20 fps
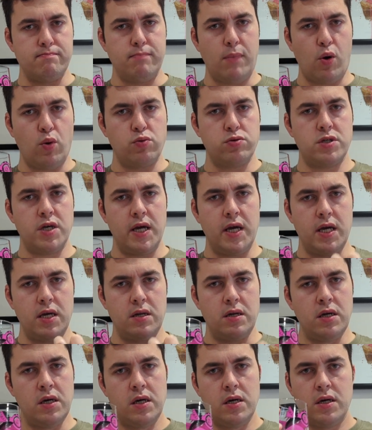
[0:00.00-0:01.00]
malty
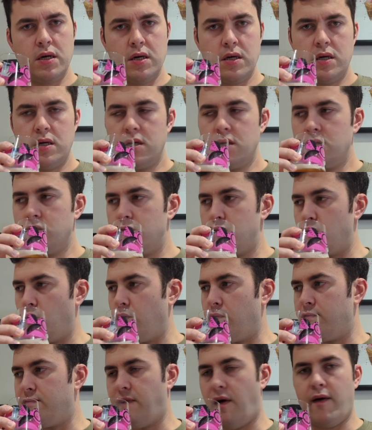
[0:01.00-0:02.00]
and
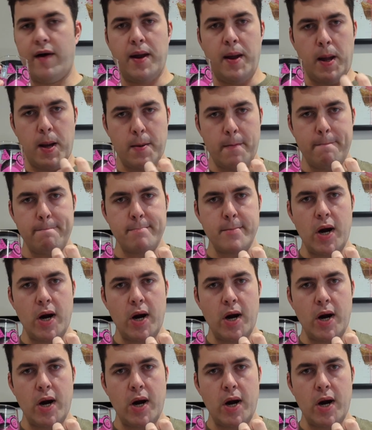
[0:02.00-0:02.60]
sort of very